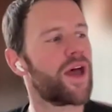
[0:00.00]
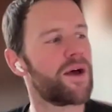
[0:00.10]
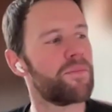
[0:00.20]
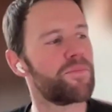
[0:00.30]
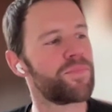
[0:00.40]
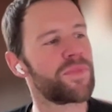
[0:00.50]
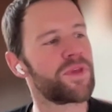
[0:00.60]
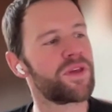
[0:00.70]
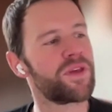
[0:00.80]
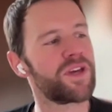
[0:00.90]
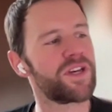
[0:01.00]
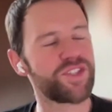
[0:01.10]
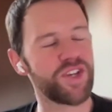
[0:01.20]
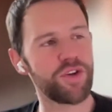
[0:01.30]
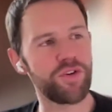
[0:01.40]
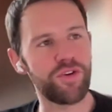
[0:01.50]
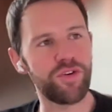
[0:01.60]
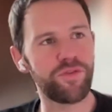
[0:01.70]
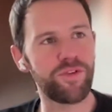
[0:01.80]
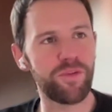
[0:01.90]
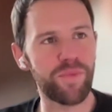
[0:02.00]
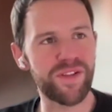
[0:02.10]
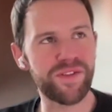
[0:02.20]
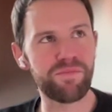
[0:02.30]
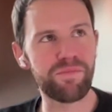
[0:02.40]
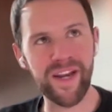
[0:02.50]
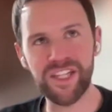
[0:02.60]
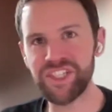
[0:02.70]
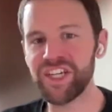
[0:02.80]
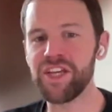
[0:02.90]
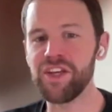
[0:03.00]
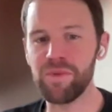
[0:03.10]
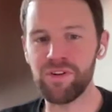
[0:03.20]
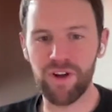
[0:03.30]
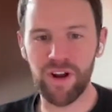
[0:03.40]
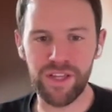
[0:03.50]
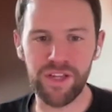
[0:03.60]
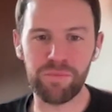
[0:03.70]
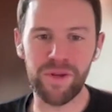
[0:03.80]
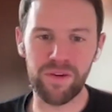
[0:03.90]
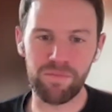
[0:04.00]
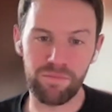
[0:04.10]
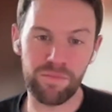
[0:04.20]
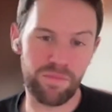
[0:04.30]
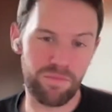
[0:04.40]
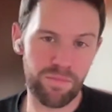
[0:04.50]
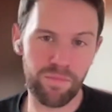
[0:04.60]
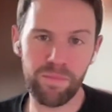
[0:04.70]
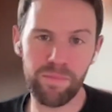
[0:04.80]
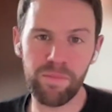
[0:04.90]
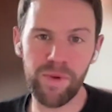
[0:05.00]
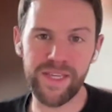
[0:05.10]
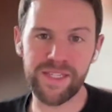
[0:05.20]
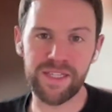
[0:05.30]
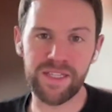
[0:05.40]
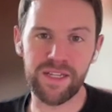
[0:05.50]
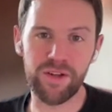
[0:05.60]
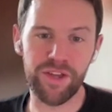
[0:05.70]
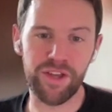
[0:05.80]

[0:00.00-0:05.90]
and so you'd been managing it, you'd been running, you'd been basically